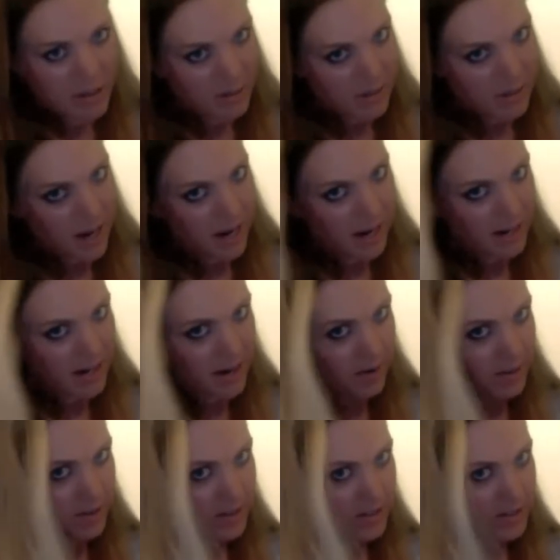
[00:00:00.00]
and my hair
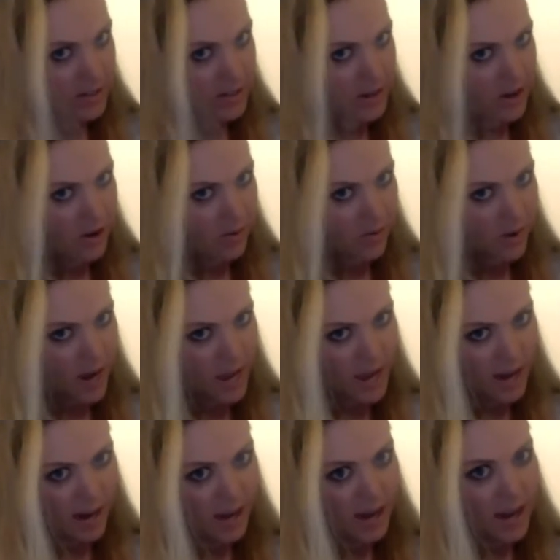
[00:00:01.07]
now is
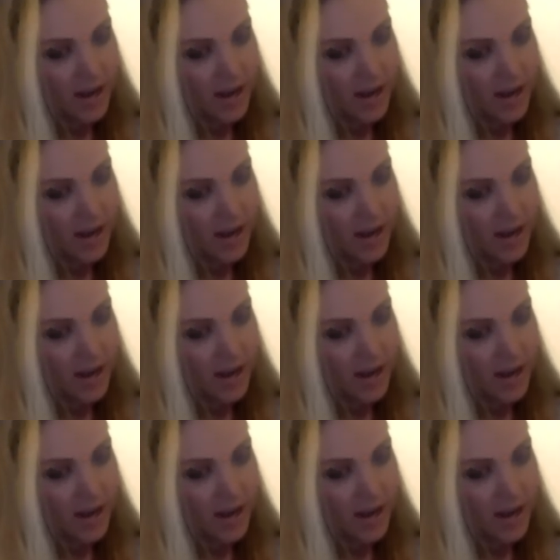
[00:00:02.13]
red.